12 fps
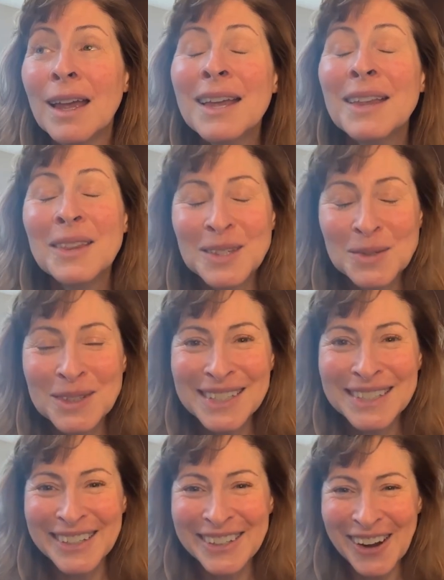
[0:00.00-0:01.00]
This one's
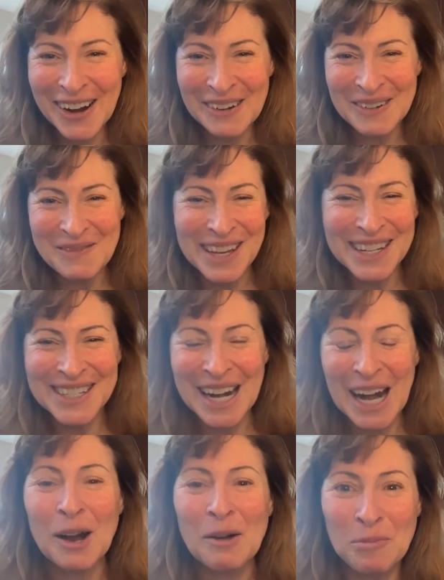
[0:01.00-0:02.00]
a little hard for me to
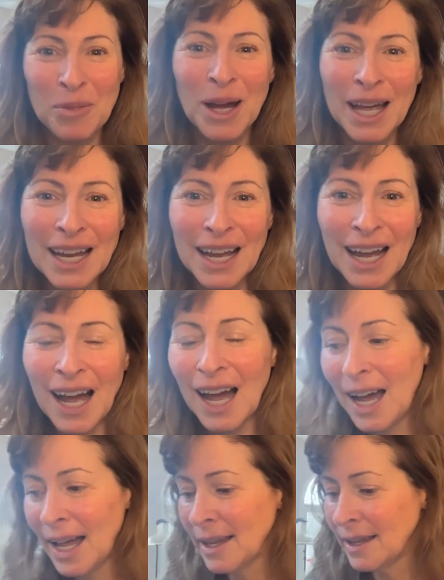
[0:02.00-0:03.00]
share, but
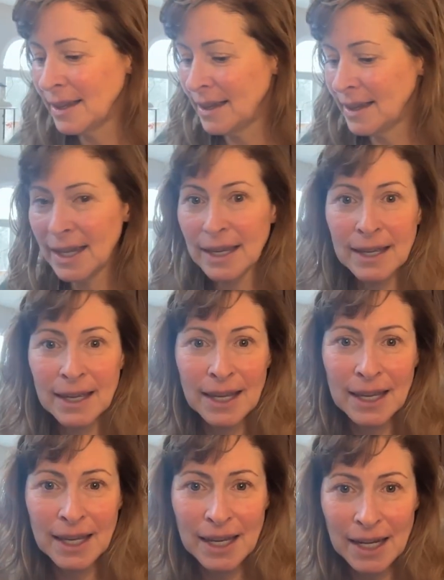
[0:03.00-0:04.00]
I think
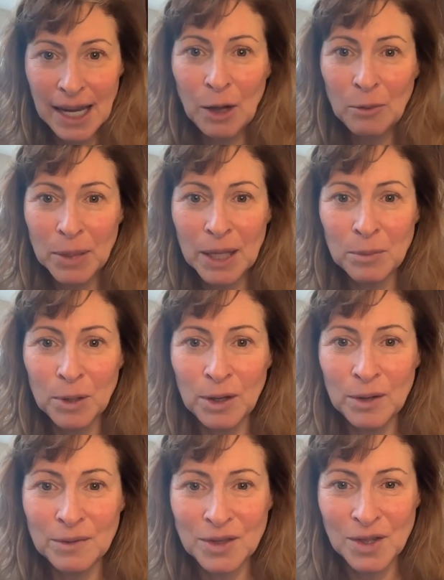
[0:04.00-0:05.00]
it can help people.
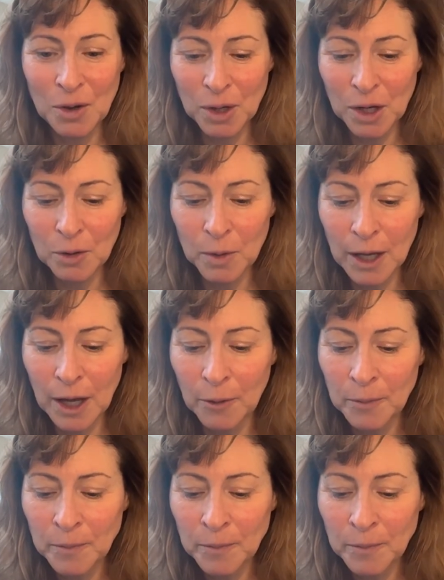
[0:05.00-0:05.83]
So here we go.